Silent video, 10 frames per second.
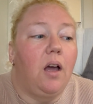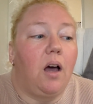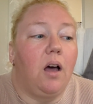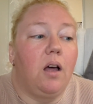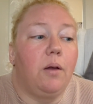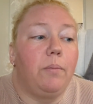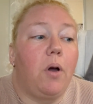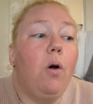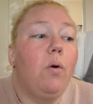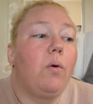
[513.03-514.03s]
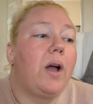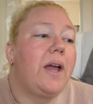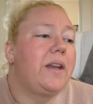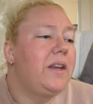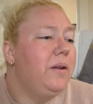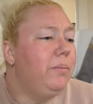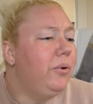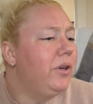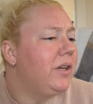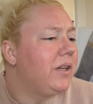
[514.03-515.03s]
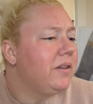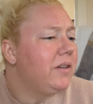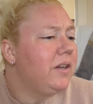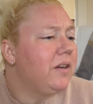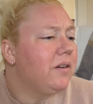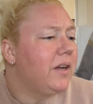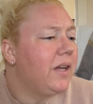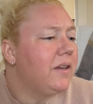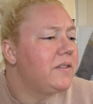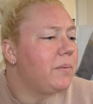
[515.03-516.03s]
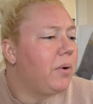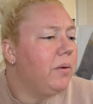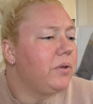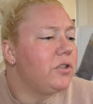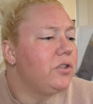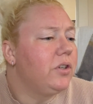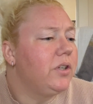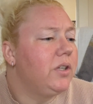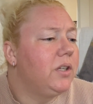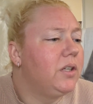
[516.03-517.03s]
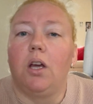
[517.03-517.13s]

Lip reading: Oh, and I didn't put it in here, I guess. I probably should.